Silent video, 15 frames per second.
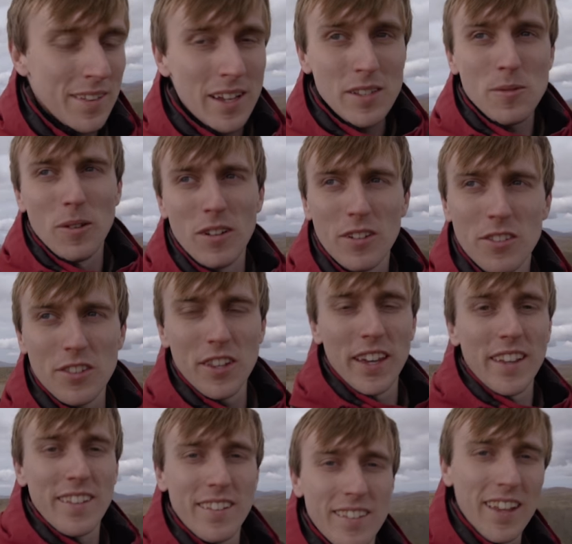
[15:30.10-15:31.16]
that's one good
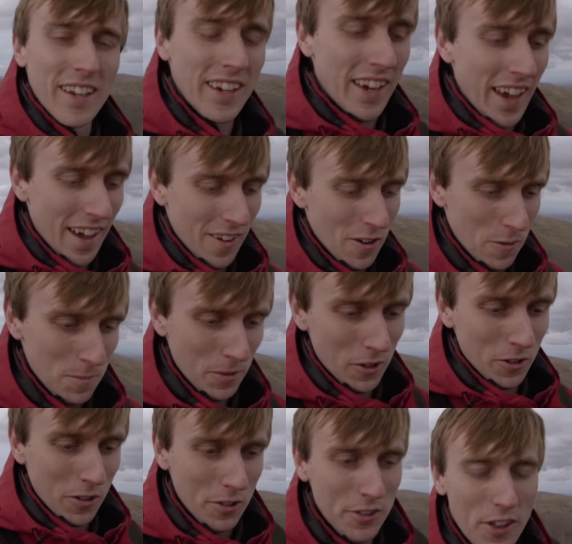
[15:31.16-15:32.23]
thing that you get up
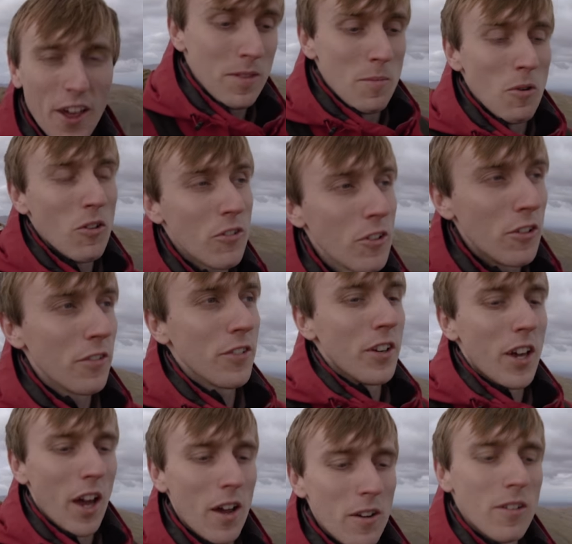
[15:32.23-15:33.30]
north. The more north you
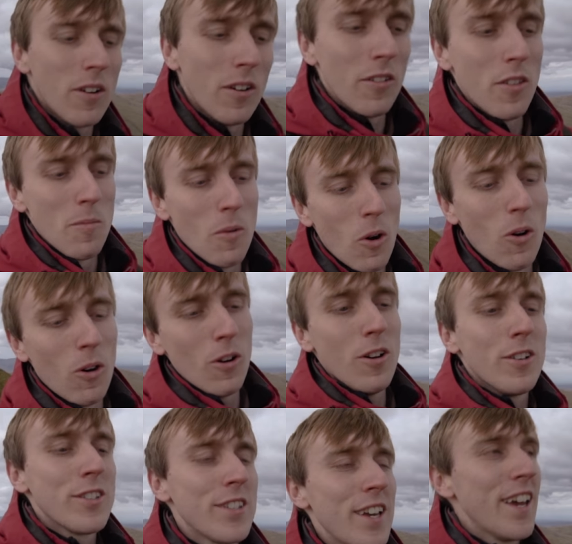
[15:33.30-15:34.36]
go, or the more,
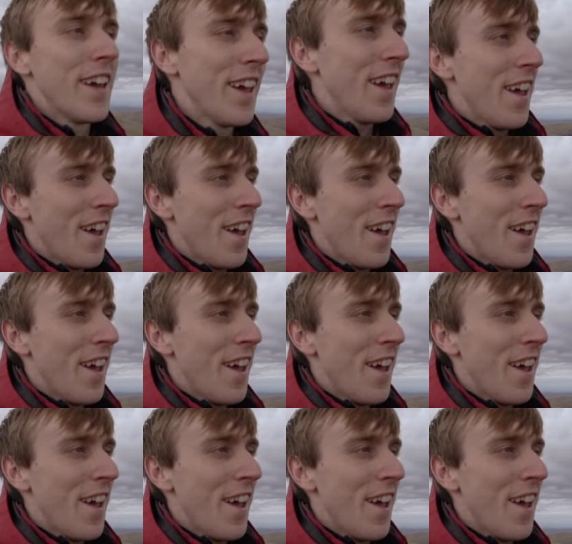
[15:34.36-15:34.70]
say,